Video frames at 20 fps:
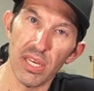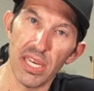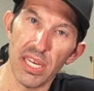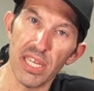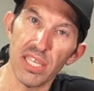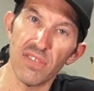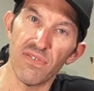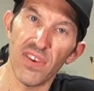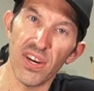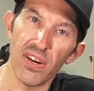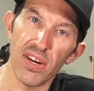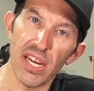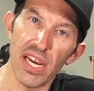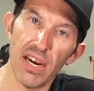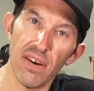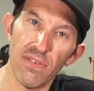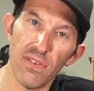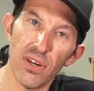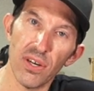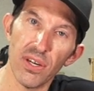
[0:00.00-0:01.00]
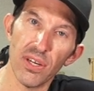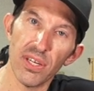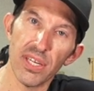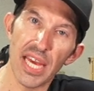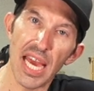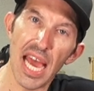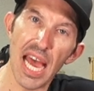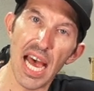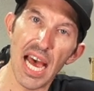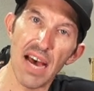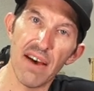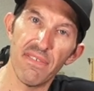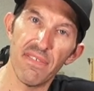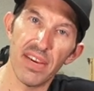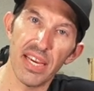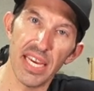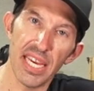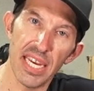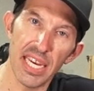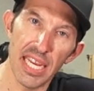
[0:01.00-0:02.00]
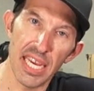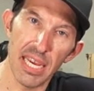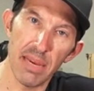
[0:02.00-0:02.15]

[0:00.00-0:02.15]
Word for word: It is very helpful to have an